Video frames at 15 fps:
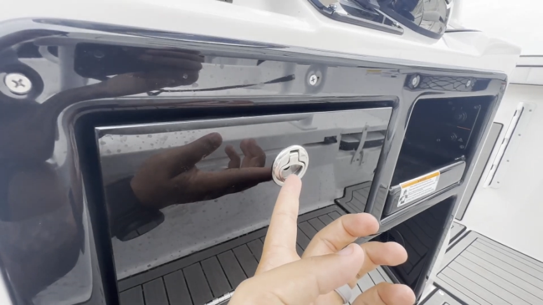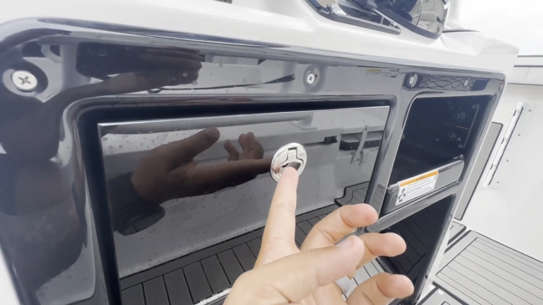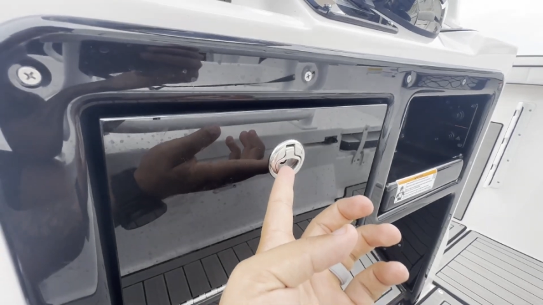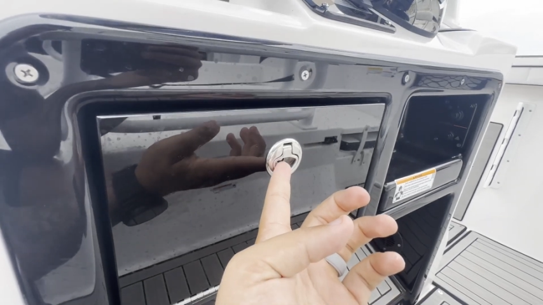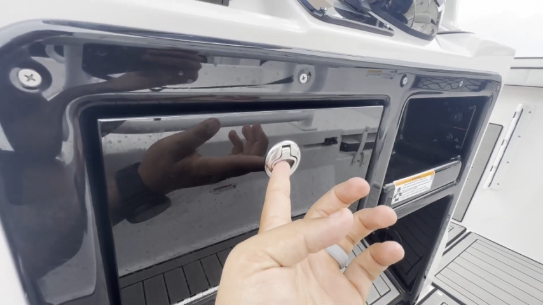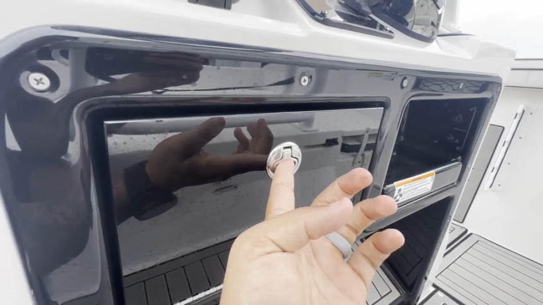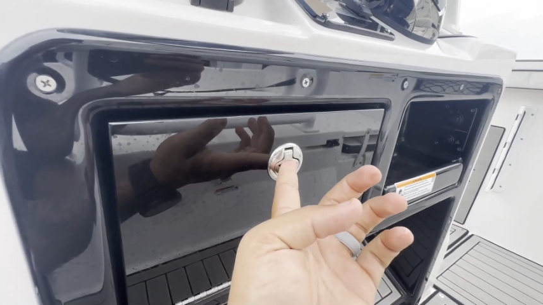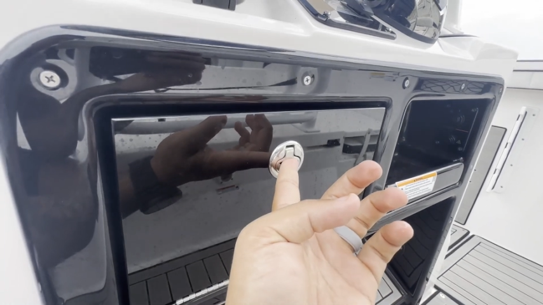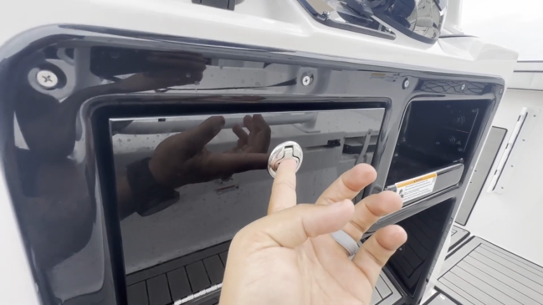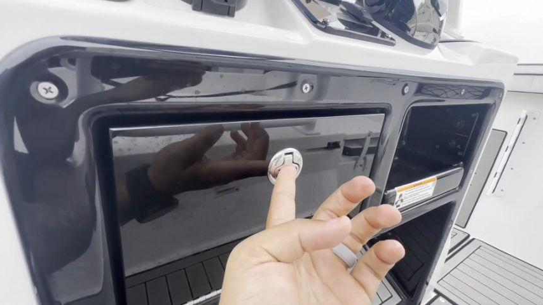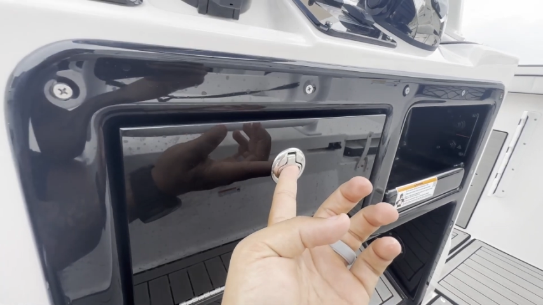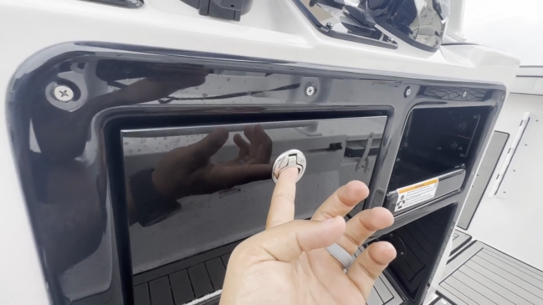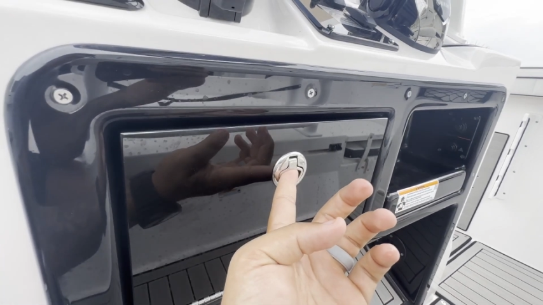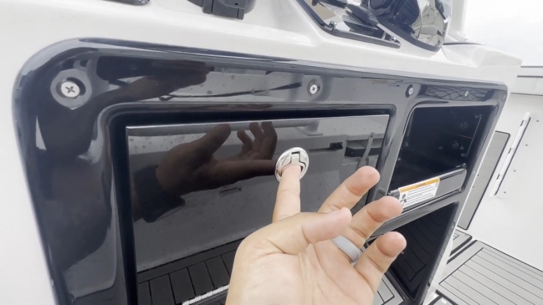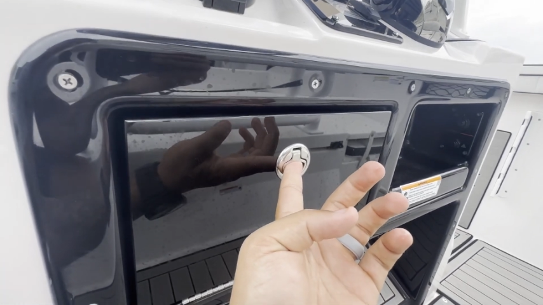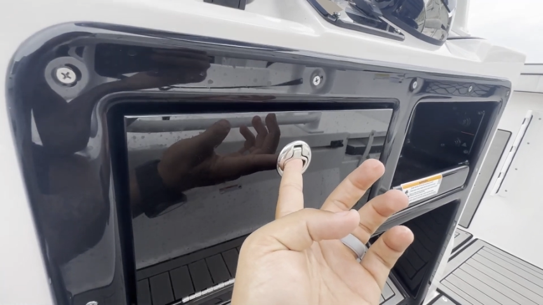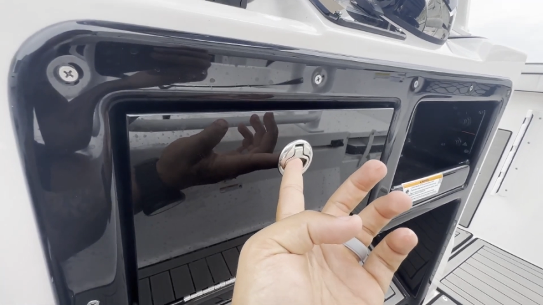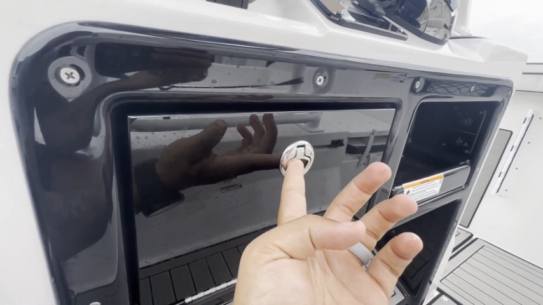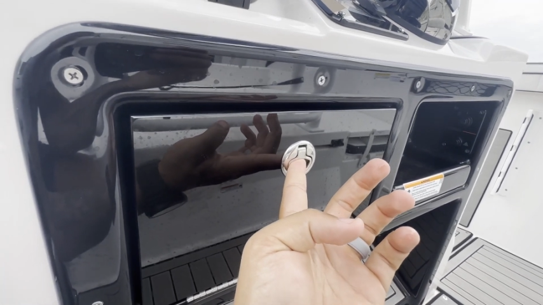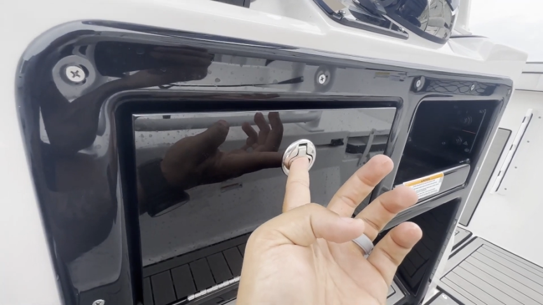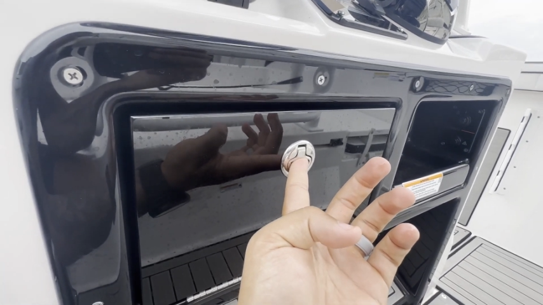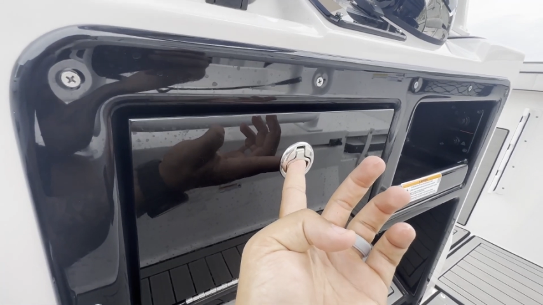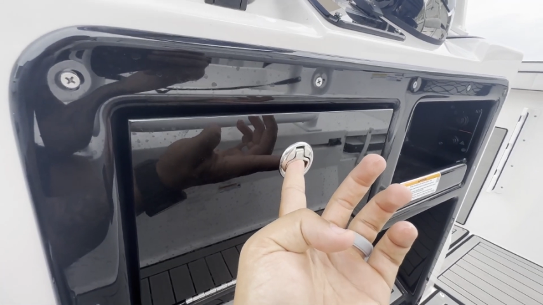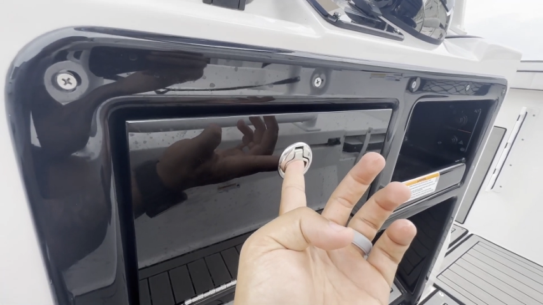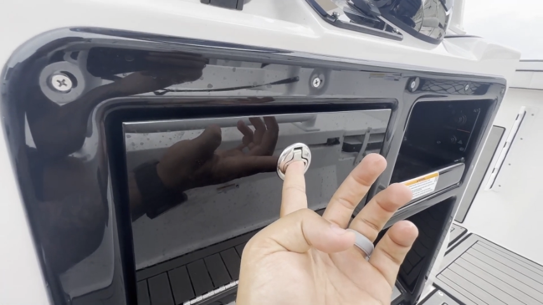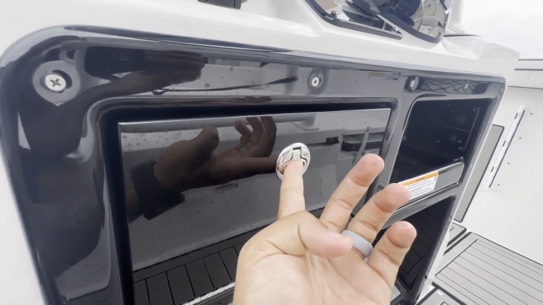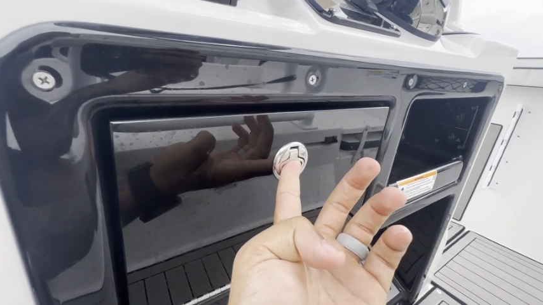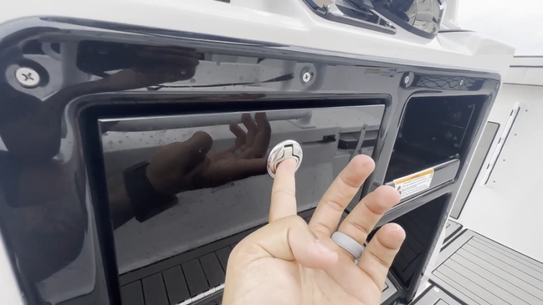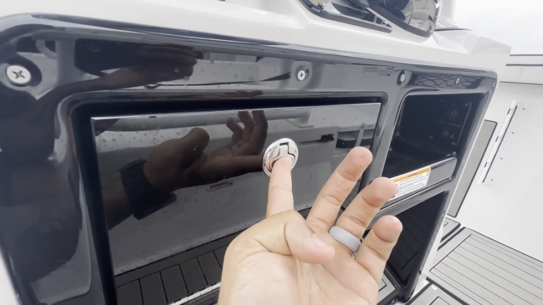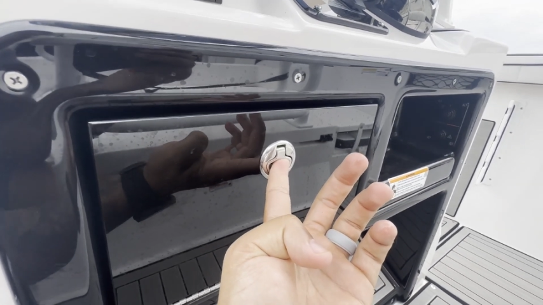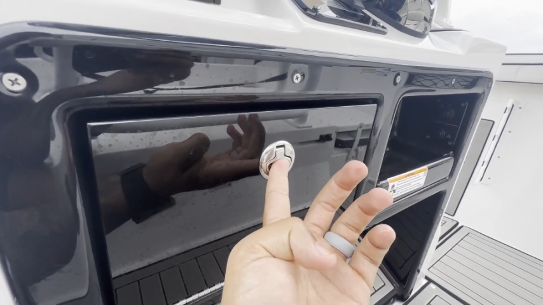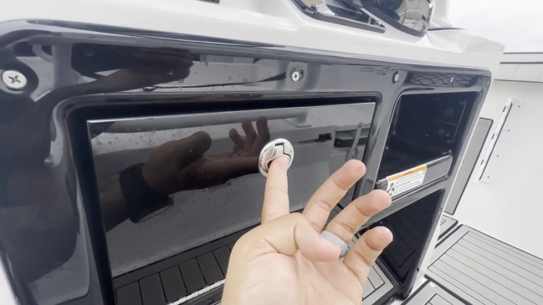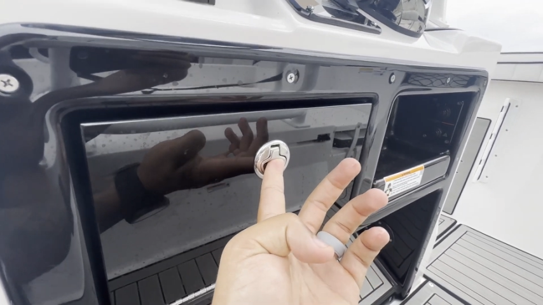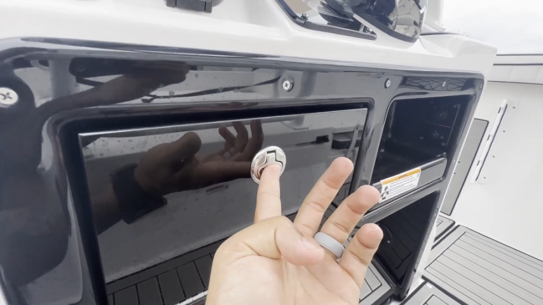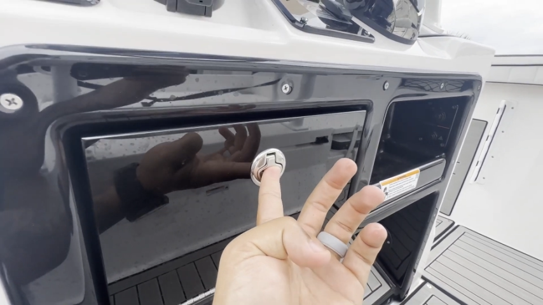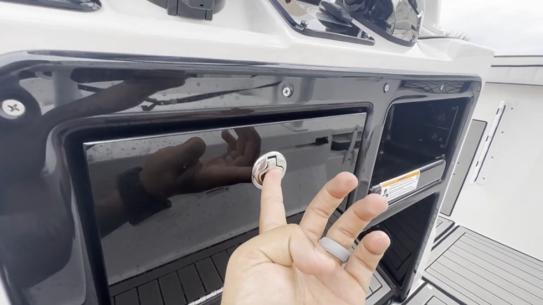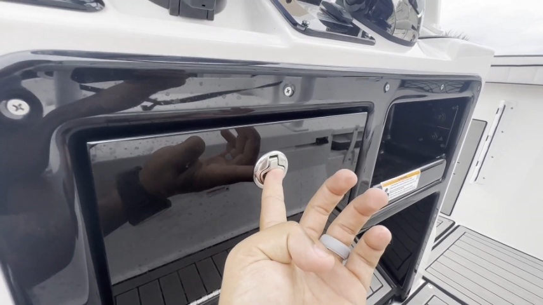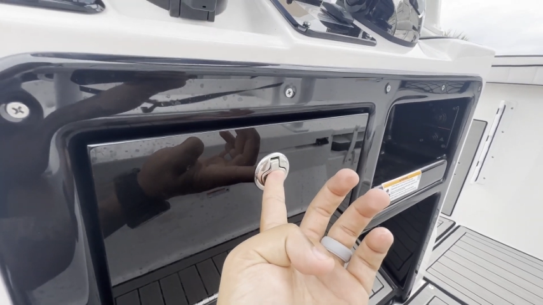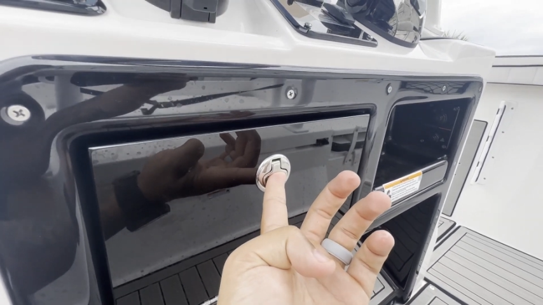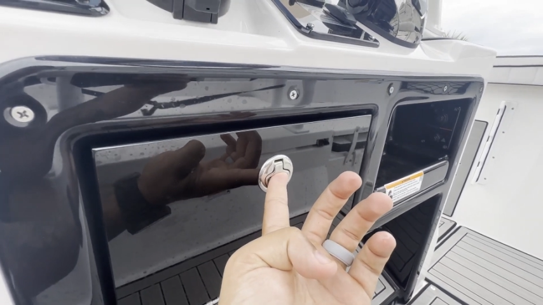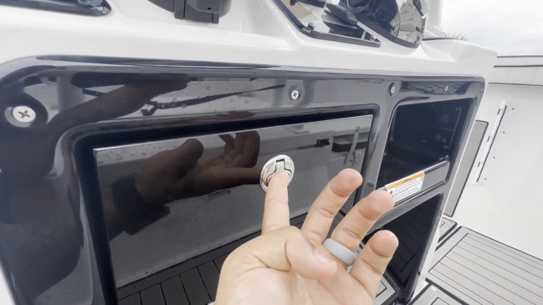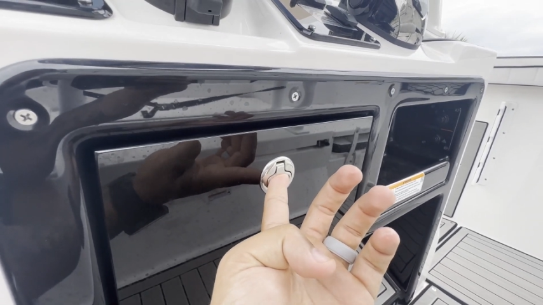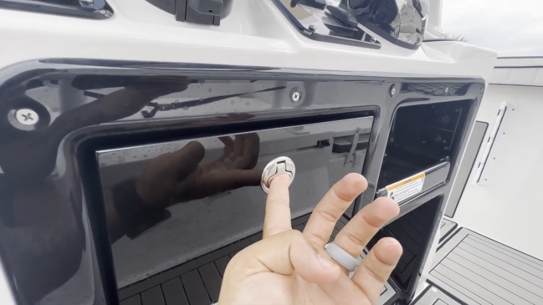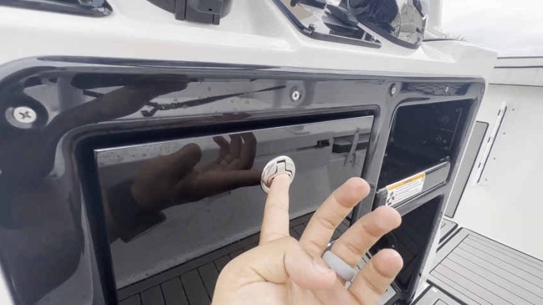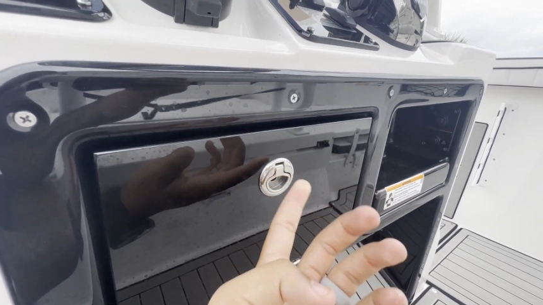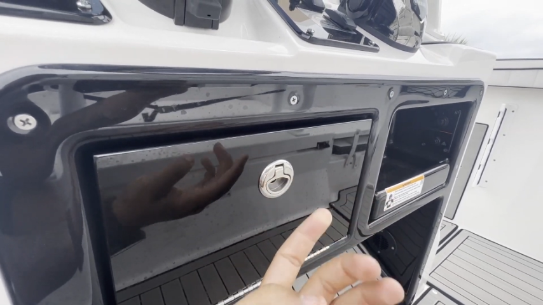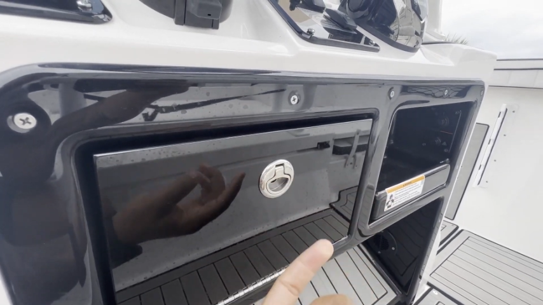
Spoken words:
No face is visible, so there are no lips to read.